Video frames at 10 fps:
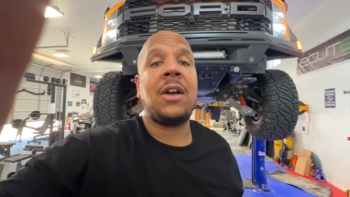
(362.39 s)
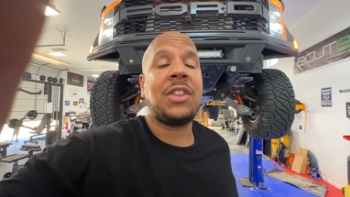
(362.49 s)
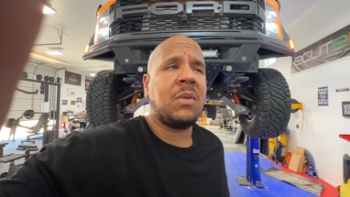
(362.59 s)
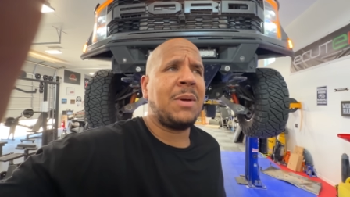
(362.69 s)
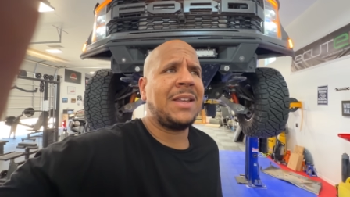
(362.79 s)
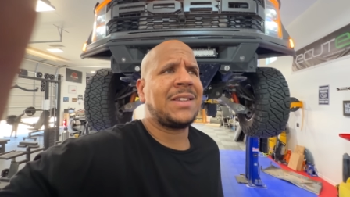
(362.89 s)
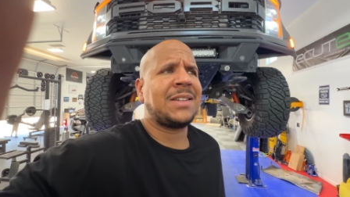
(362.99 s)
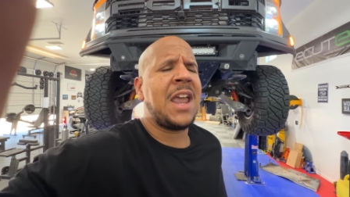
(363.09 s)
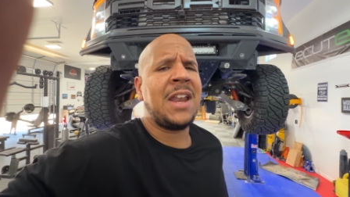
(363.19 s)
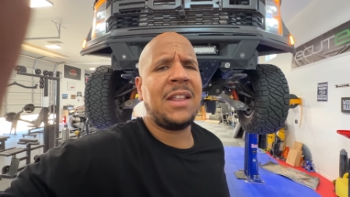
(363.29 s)
I think we made
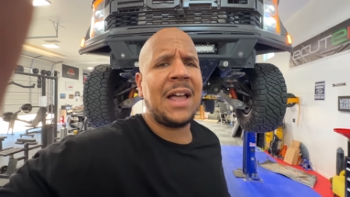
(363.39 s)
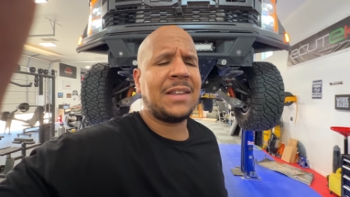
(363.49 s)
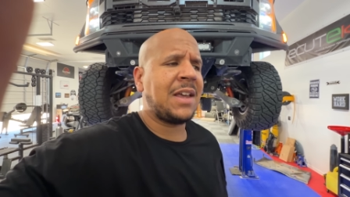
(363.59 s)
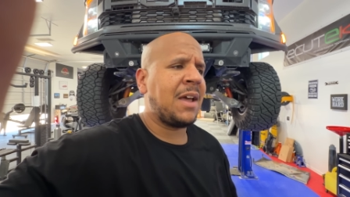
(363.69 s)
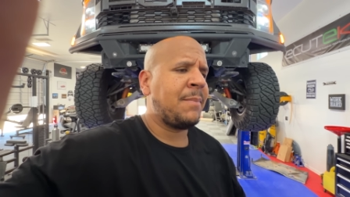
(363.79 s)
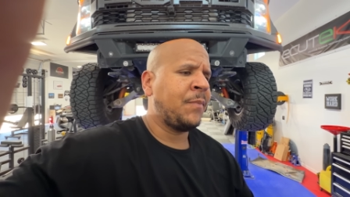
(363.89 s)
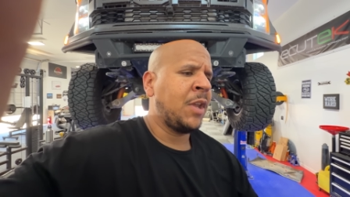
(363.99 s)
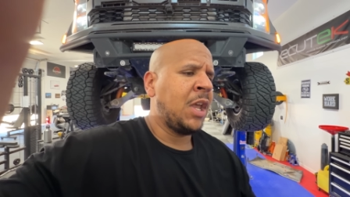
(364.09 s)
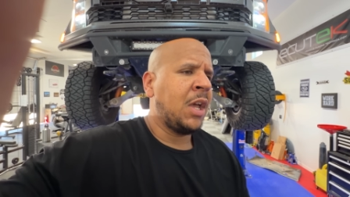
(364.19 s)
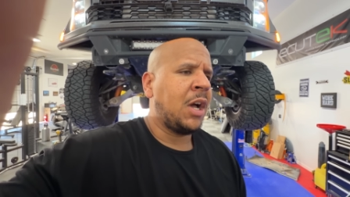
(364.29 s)
680 last time.
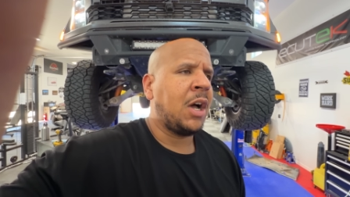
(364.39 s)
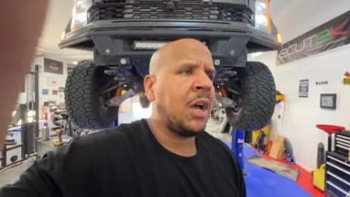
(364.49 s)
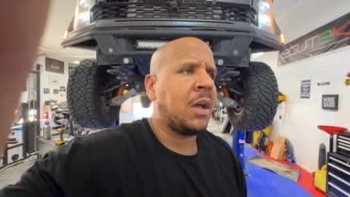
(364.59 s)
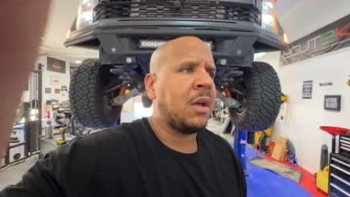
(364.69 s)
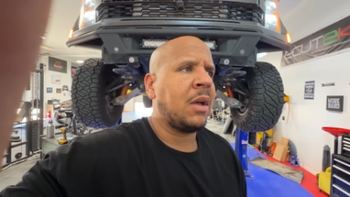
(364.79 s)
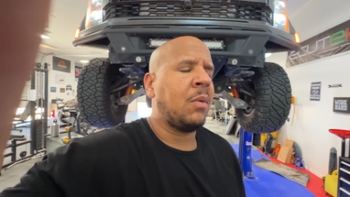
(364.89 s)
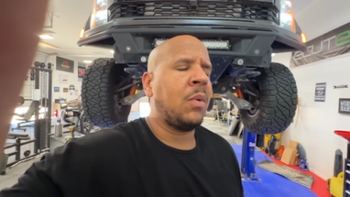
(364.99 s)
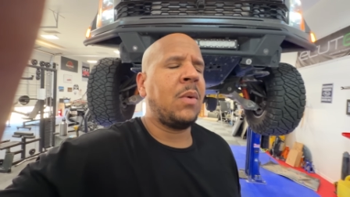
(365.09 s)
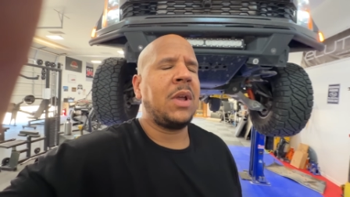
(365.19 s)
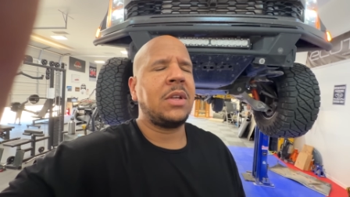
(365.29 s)

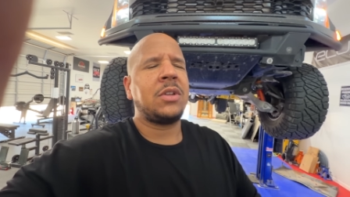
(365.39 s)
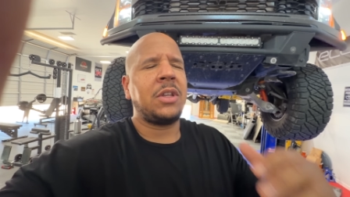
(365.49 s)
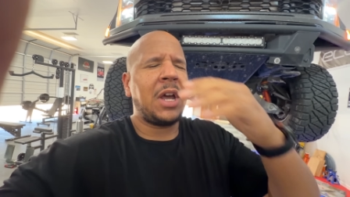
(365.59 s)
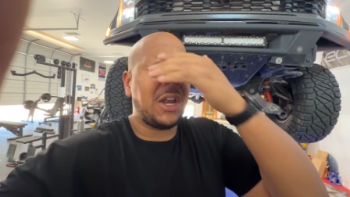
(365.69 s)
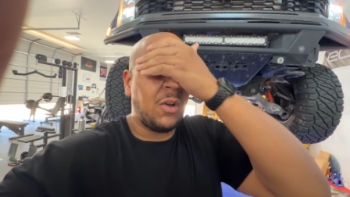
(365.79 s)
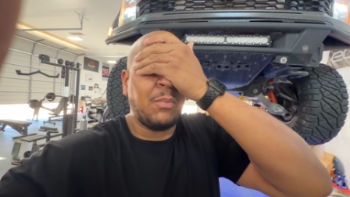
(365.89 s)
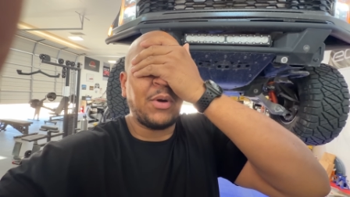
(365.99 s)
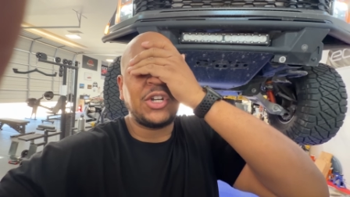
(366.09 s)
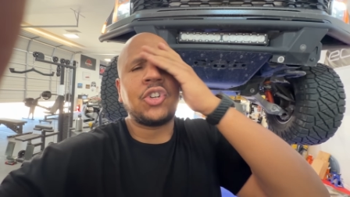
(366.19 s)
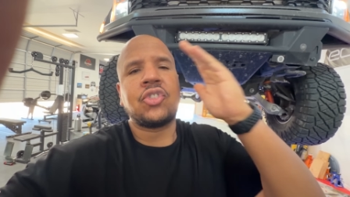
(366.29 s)
We went to the dyno on
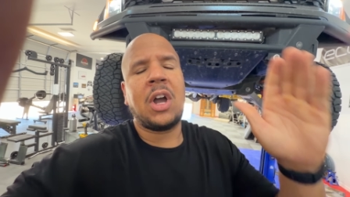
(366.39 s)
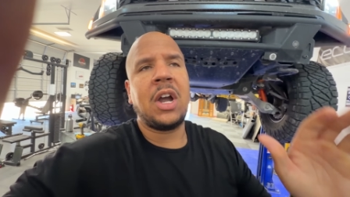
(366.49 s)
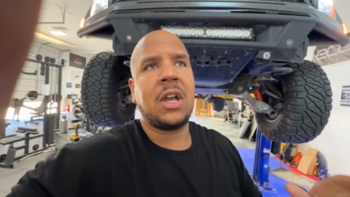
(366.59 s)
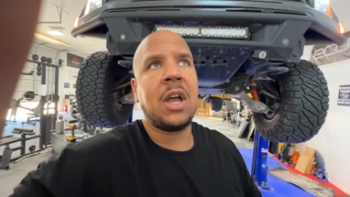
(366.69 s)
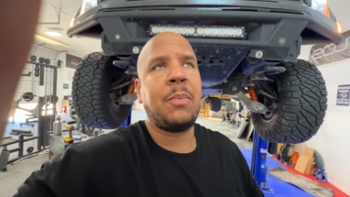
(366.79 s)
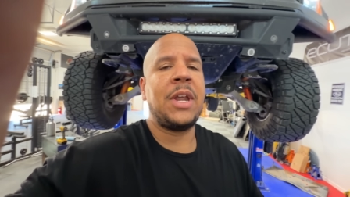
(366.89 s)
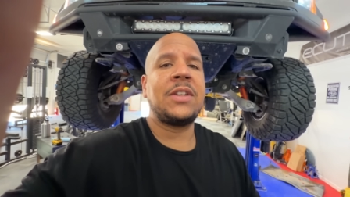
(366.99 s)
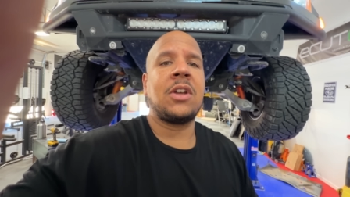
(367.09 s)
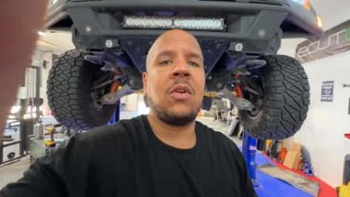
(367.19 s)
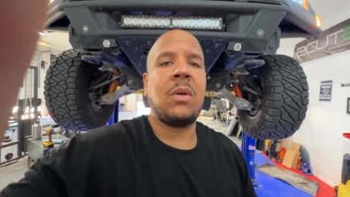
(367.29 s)
Brent's truck a couple days
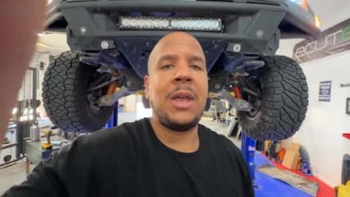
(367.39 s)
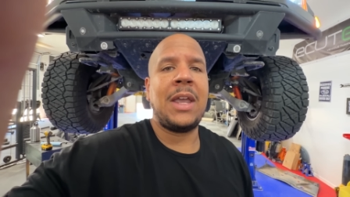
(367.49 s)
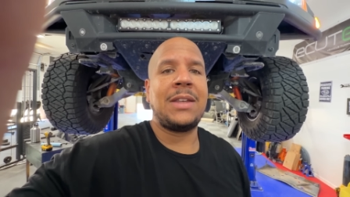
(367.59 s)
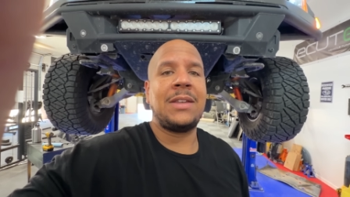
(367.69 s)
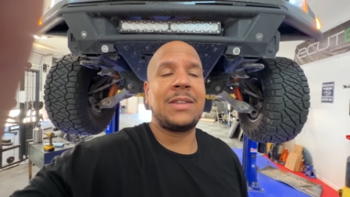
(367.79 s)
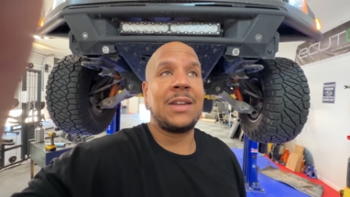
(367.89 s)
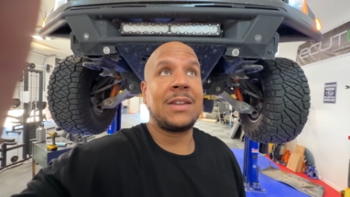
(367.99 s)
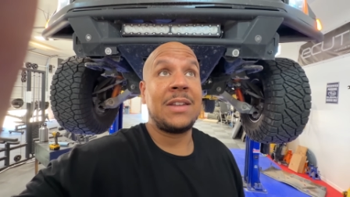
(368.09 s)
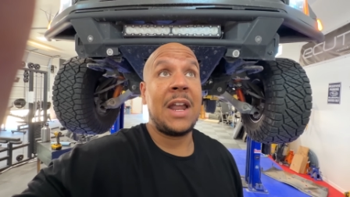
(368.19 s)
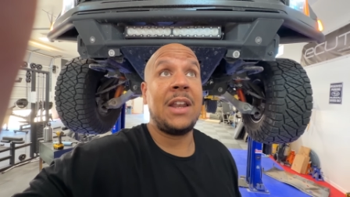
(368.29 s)
ago. We made
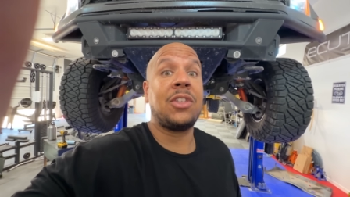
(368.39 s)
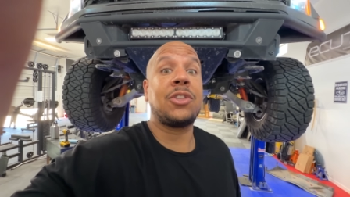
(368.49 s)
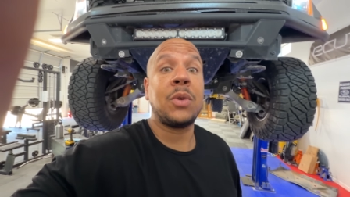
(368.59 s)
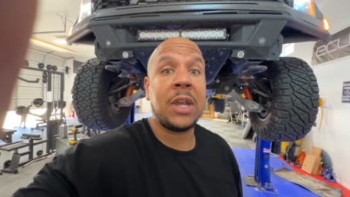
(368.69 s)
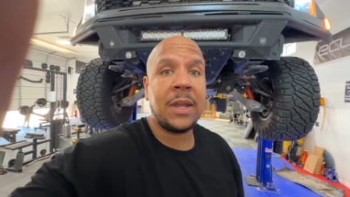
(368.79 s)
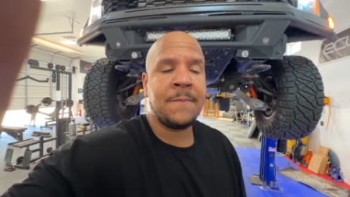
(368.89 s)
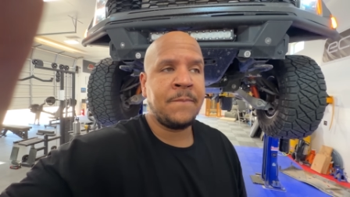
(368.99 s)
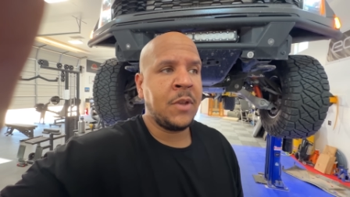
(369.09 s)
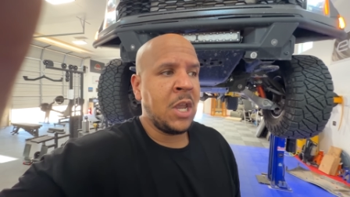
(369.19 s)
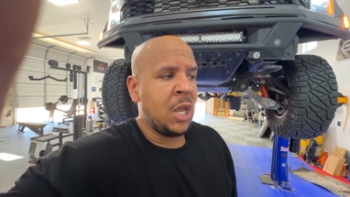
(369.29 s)
693.
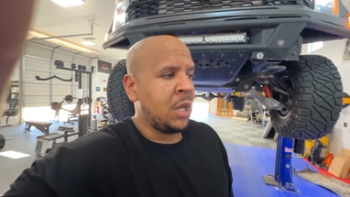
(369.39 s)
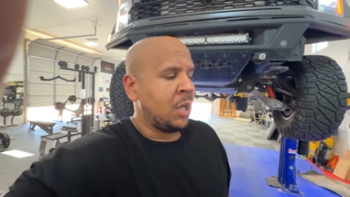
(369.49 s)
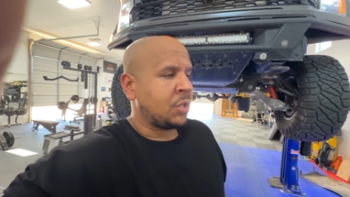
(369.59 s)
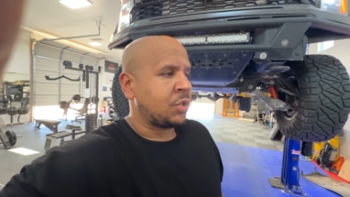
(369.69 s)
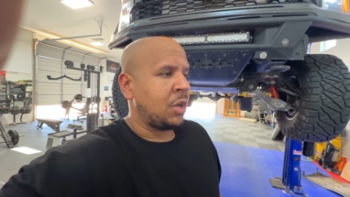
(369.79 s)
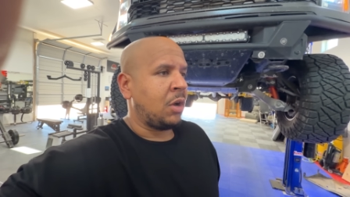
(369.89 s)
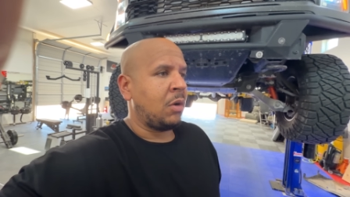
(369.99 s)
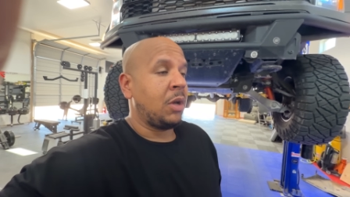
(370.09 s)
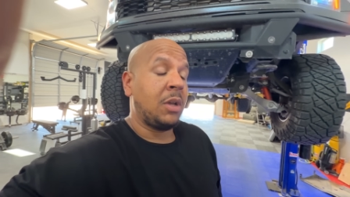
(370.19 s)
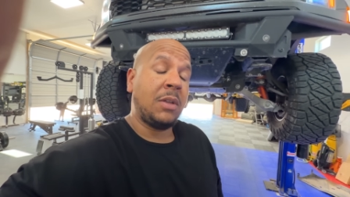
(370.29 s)
So
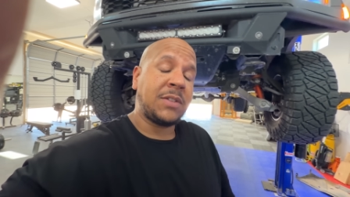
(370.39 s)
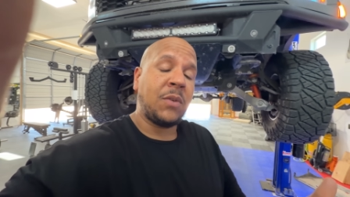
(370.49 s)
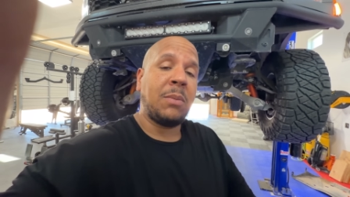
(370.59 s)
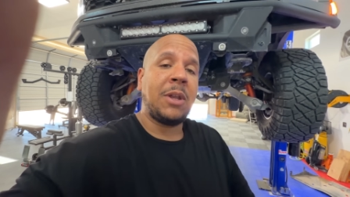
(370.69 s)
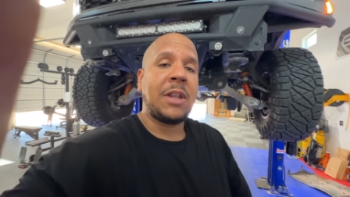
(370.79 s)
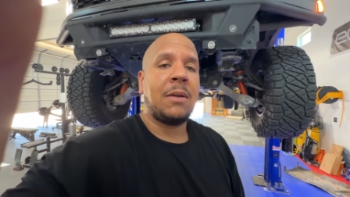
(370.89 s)
let's see if we can beat that.